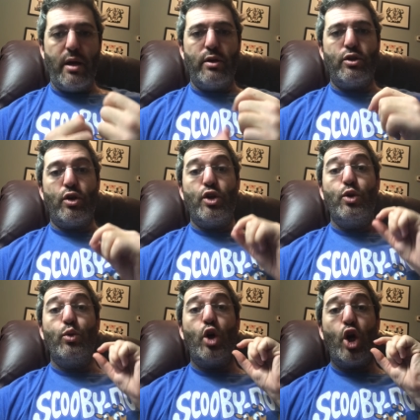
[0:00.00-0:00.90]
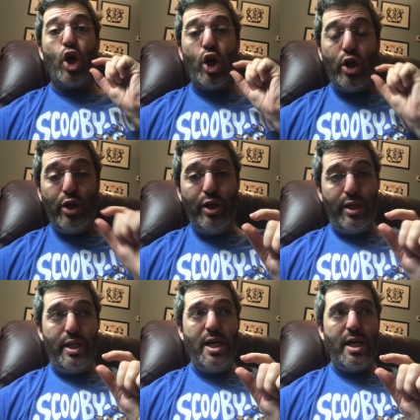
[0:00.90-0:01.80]
So you
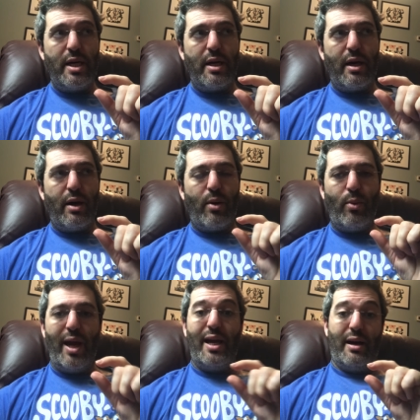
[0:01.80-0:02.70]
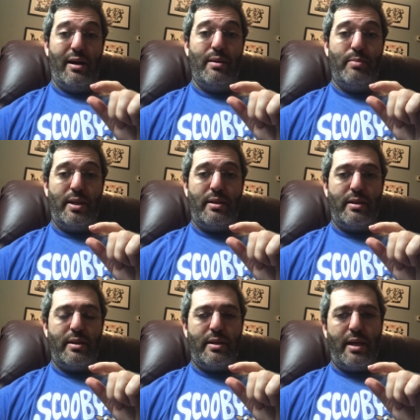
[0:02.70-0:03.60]
could wake up
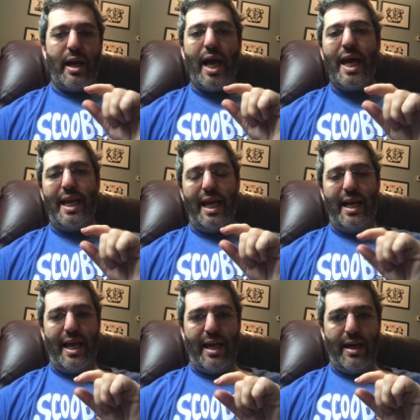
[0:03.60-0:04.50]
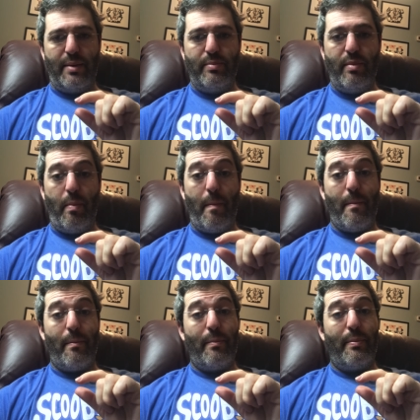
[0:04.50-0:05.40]
at 8 a.m.
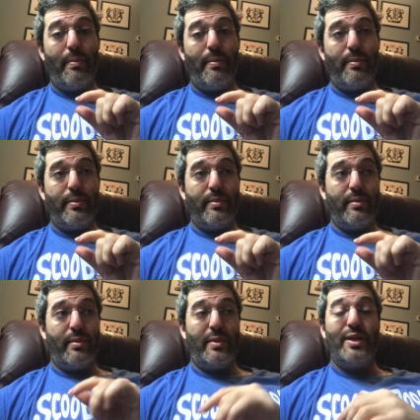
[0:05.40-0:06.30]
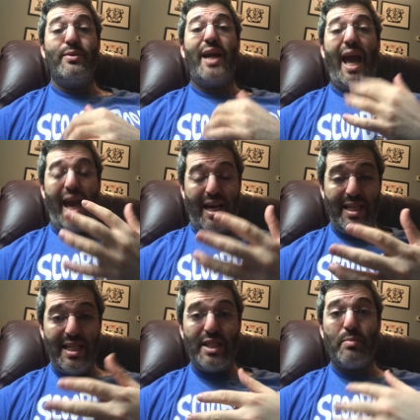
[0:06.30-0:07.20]
You can,
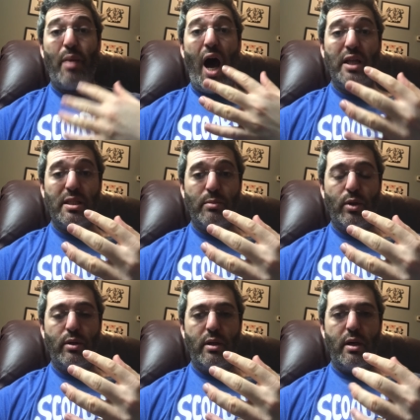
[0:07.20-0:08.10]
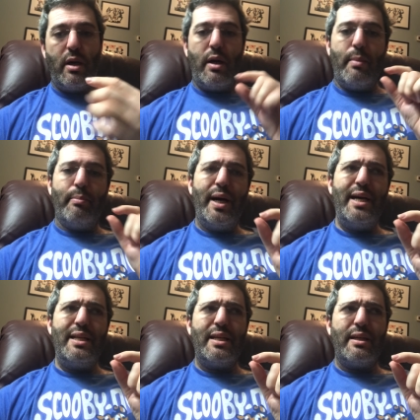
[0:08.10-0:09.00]
it's possible.
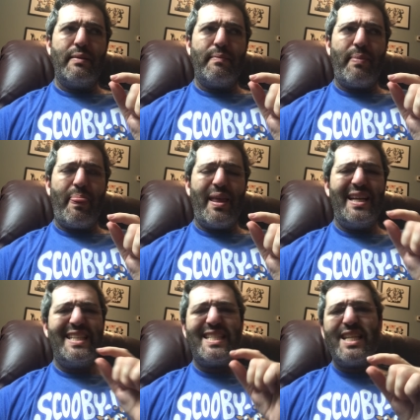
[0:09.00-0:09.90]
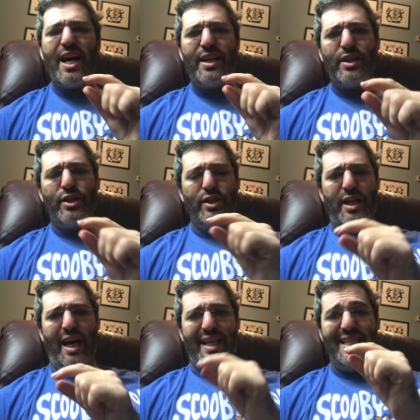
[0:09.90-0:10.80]
But it's not a good
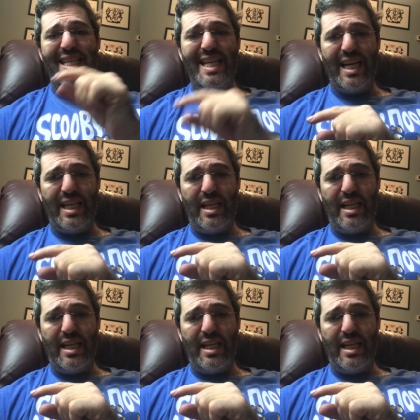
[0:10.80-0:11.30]
idea